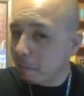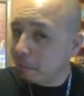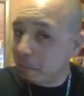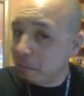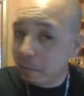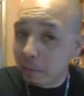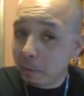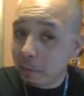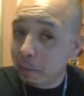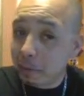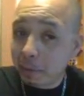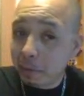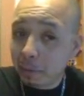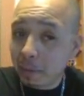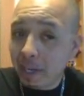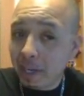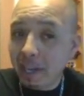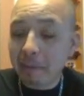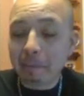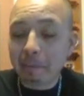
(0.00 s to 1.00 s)
do what you
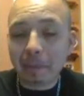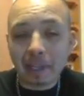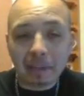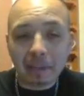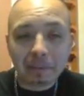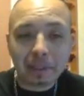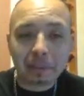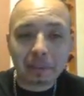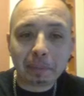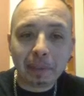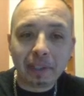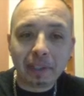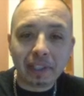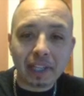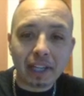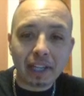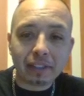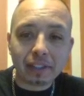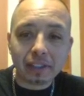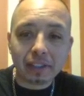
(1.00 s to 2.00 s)
want, but I'm just putting
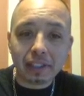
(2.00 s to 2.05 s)
out there